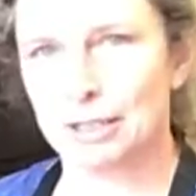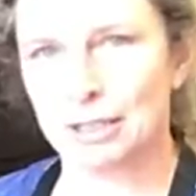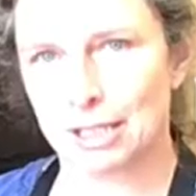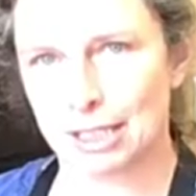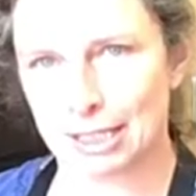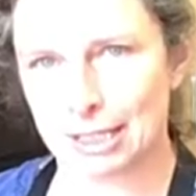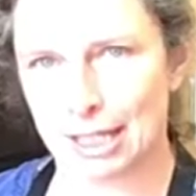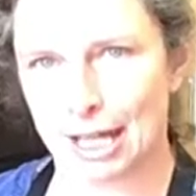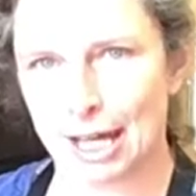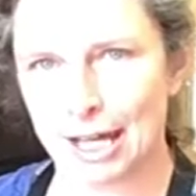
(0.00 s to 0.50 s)

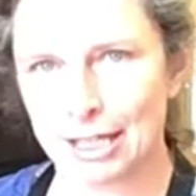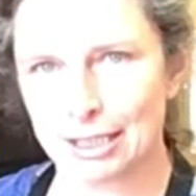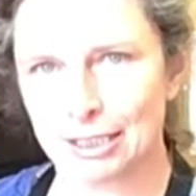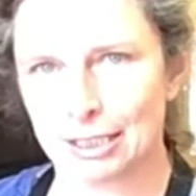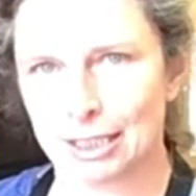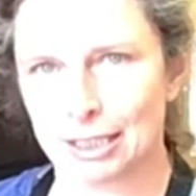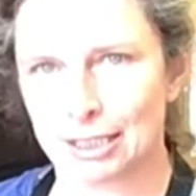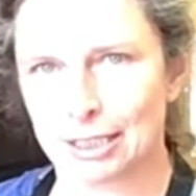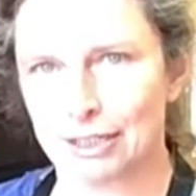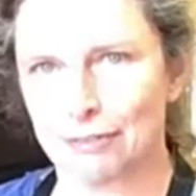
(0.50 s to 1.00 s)
like that,
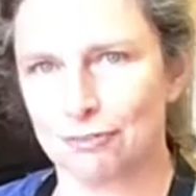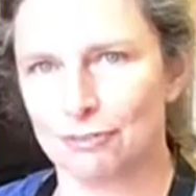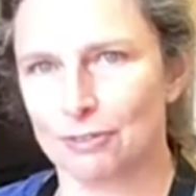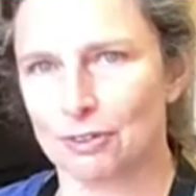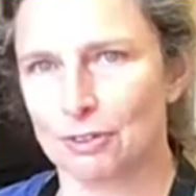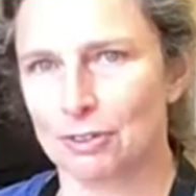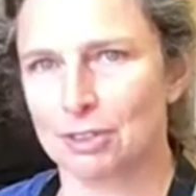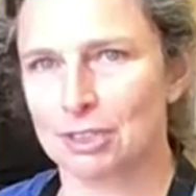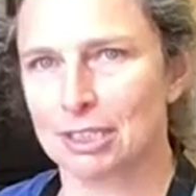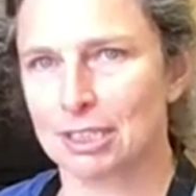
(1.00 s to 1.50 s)
like if
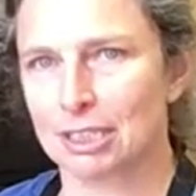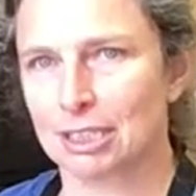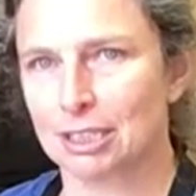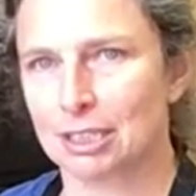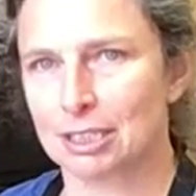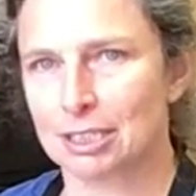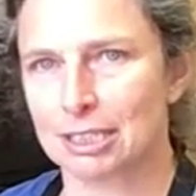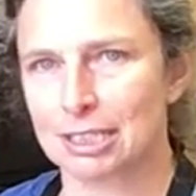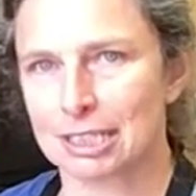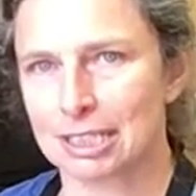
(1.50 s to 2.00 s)
you see the
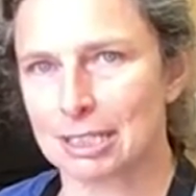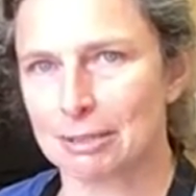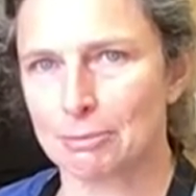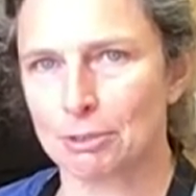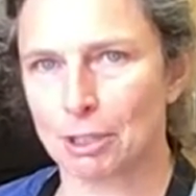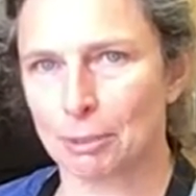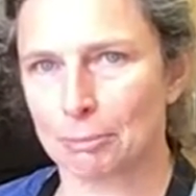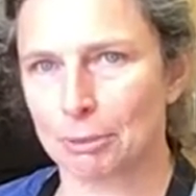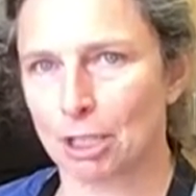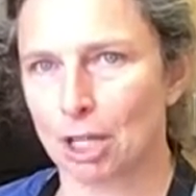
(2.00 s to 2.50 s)
steam
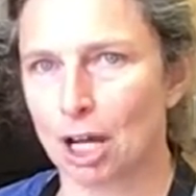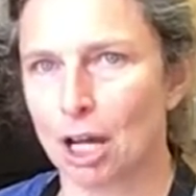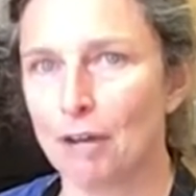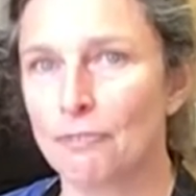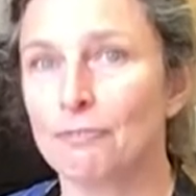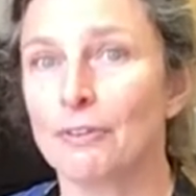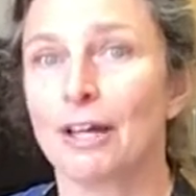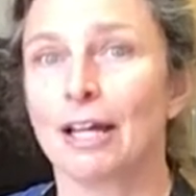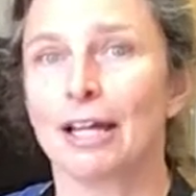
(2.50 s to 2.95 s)
coming off,